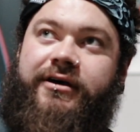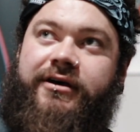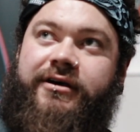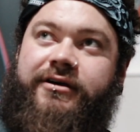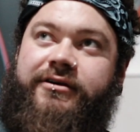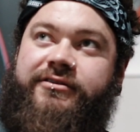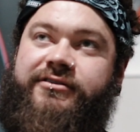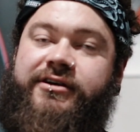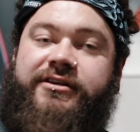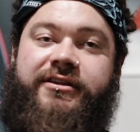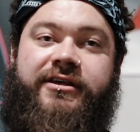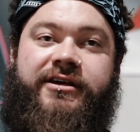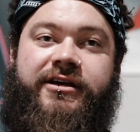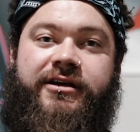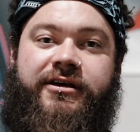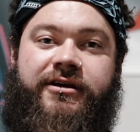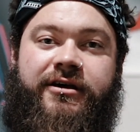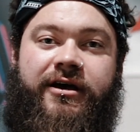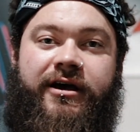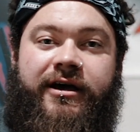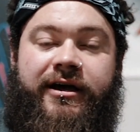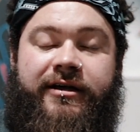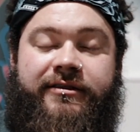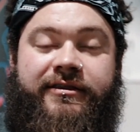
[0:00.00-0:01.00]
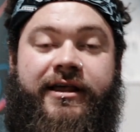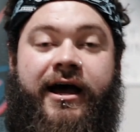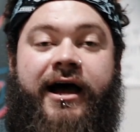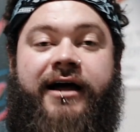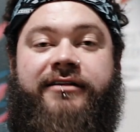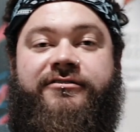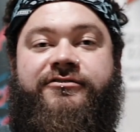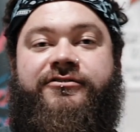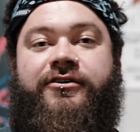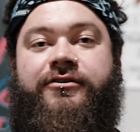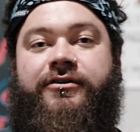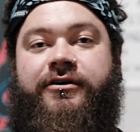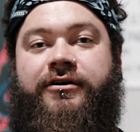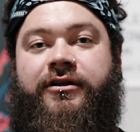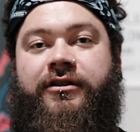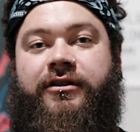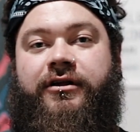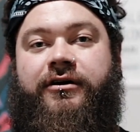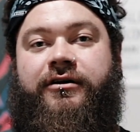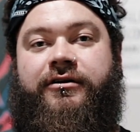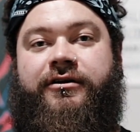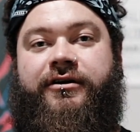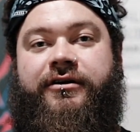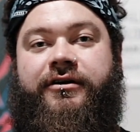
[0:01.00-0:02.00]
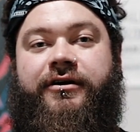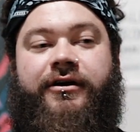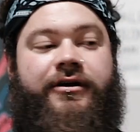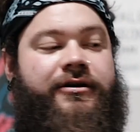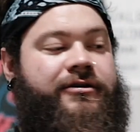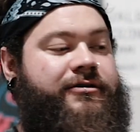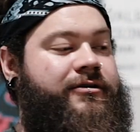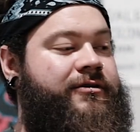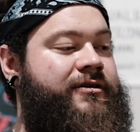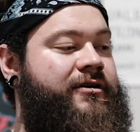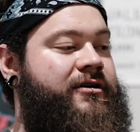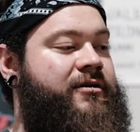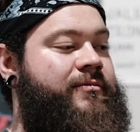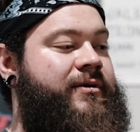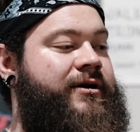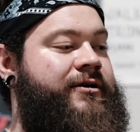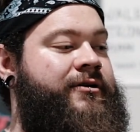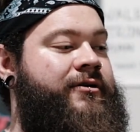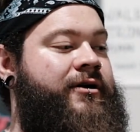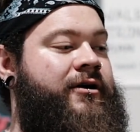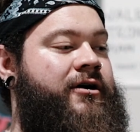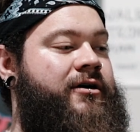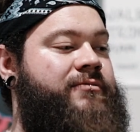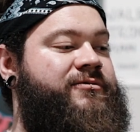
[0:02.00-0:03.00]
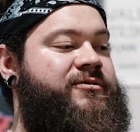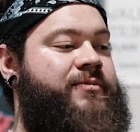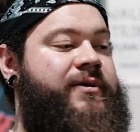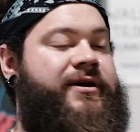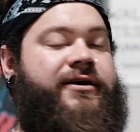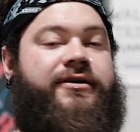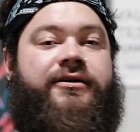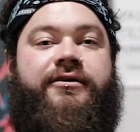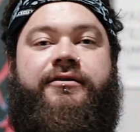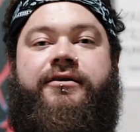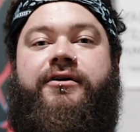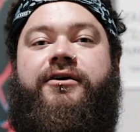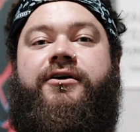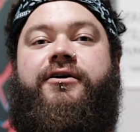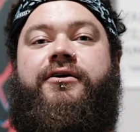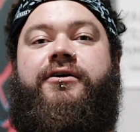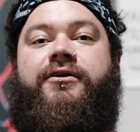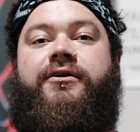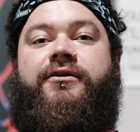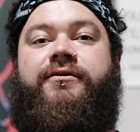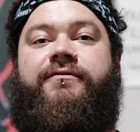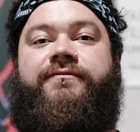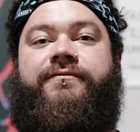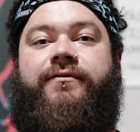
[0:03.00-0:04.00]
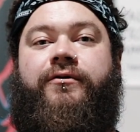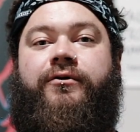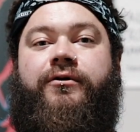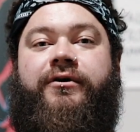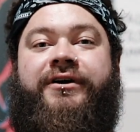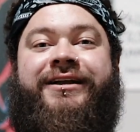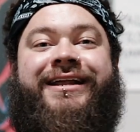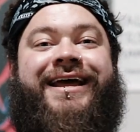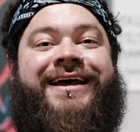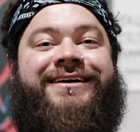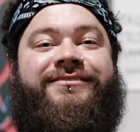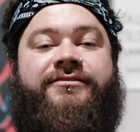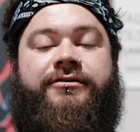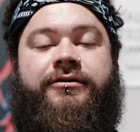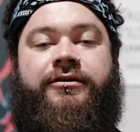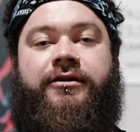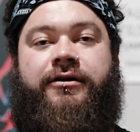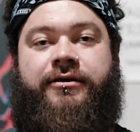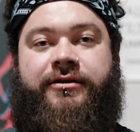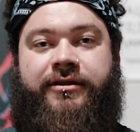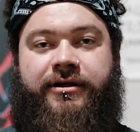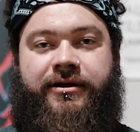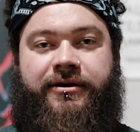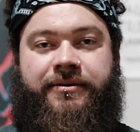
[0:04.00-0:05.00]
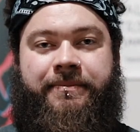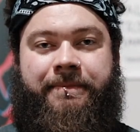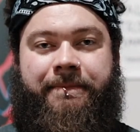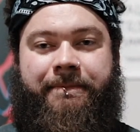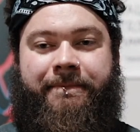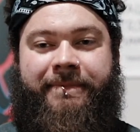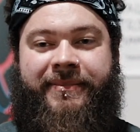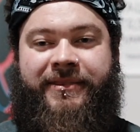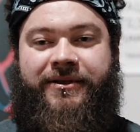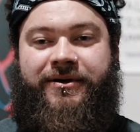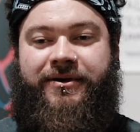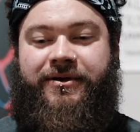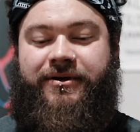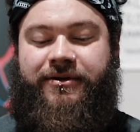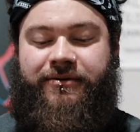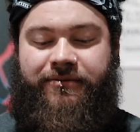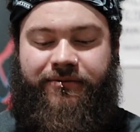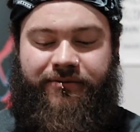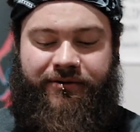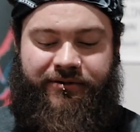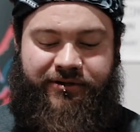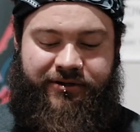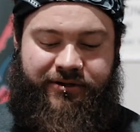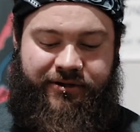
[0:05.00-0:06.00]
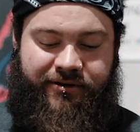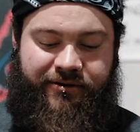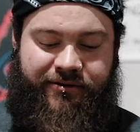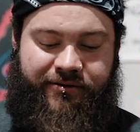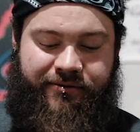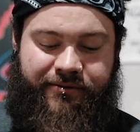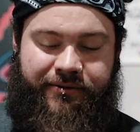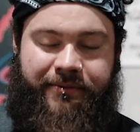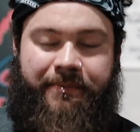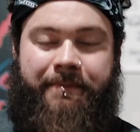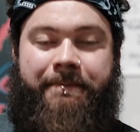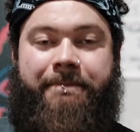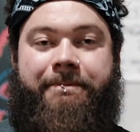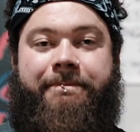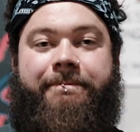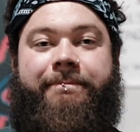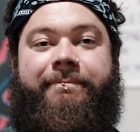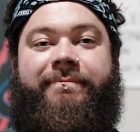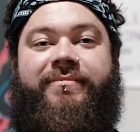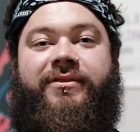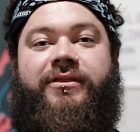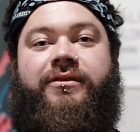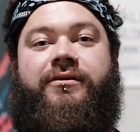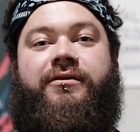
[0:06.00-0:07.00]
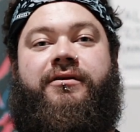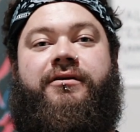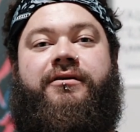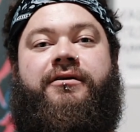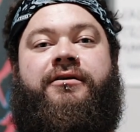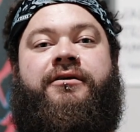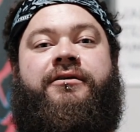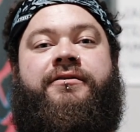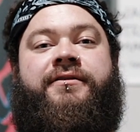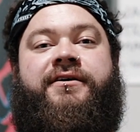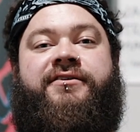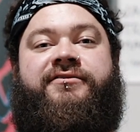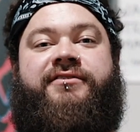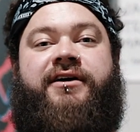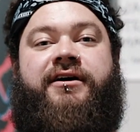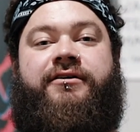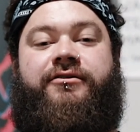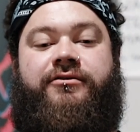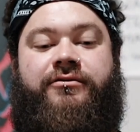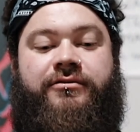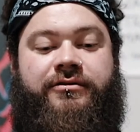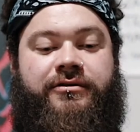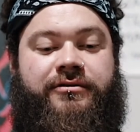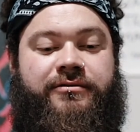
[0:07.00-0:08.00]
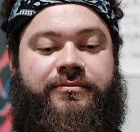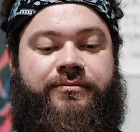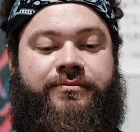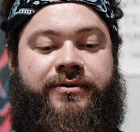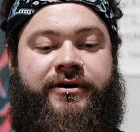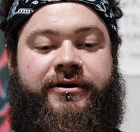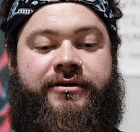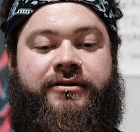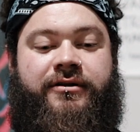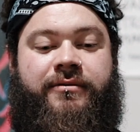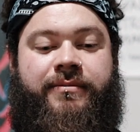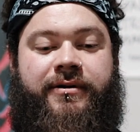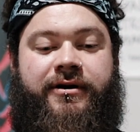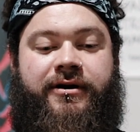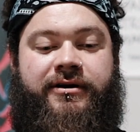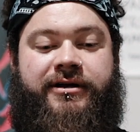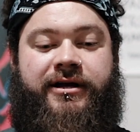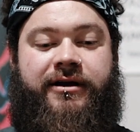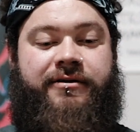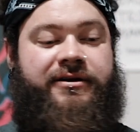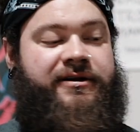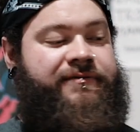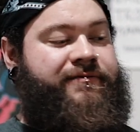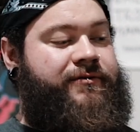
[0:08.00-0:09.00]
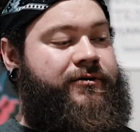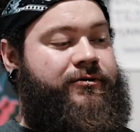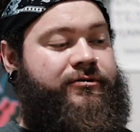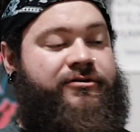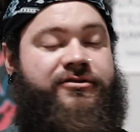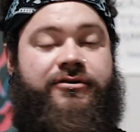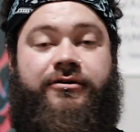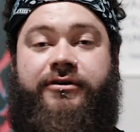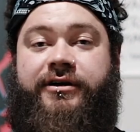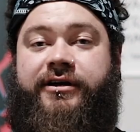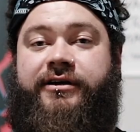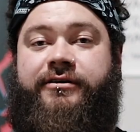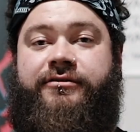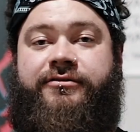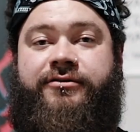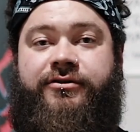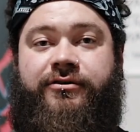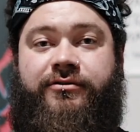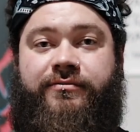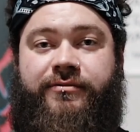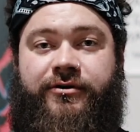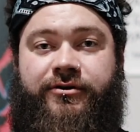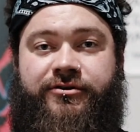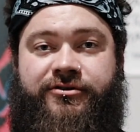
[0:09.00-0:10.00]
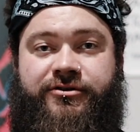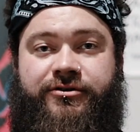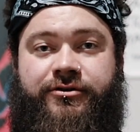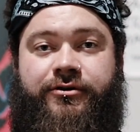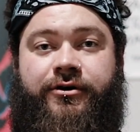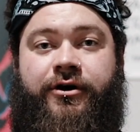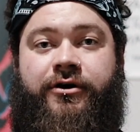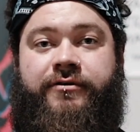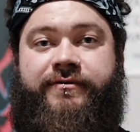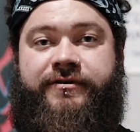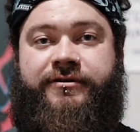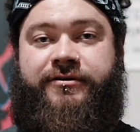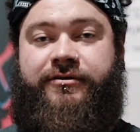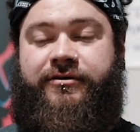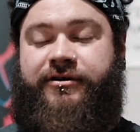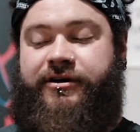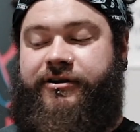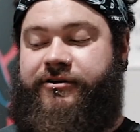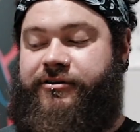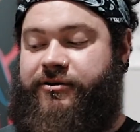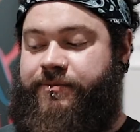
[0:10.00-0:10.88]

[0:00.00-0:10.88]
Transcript: say, the hands on a clock, you think about your arms being at 4 and 8 o'clock there. So at this angle, bringing the bar down. If you're tucking too much, you're over tucking, you're